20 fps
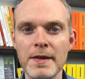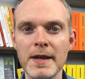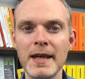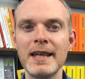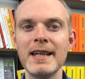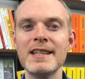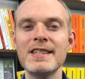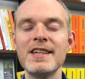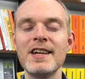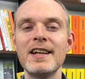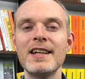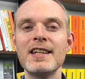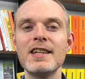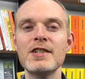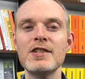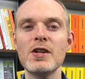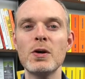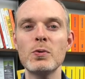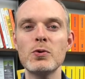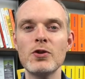Thinking of turning your
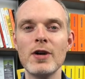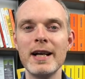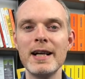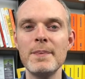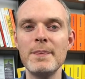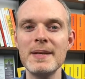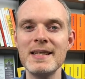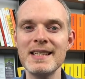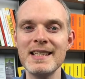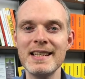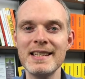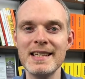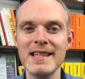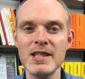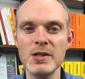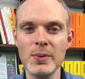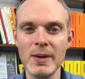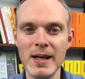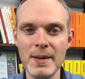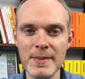sole trader business
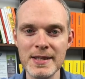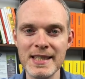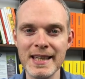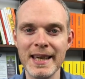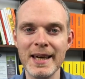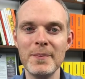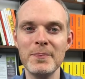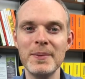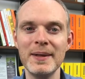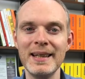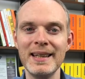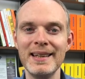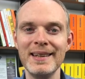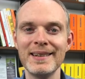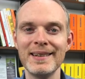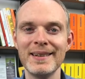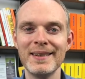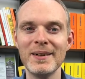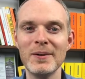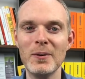into a limited company?
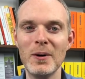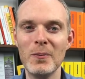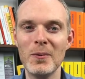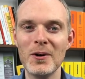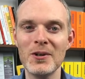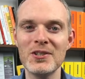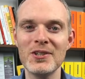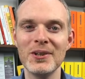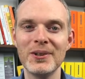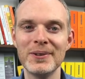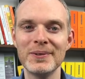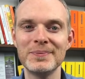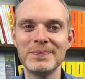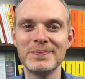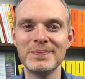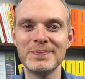Well, watch on.